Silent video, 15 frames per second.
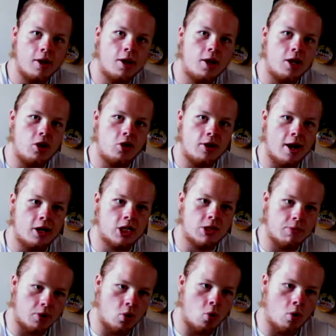And you can
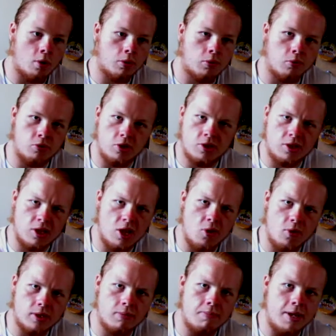actually record through just a
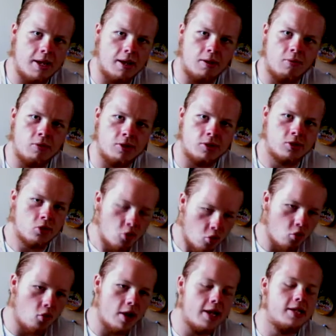USB, which is
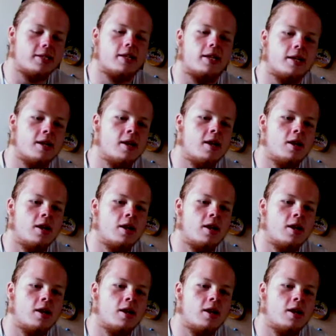crazy.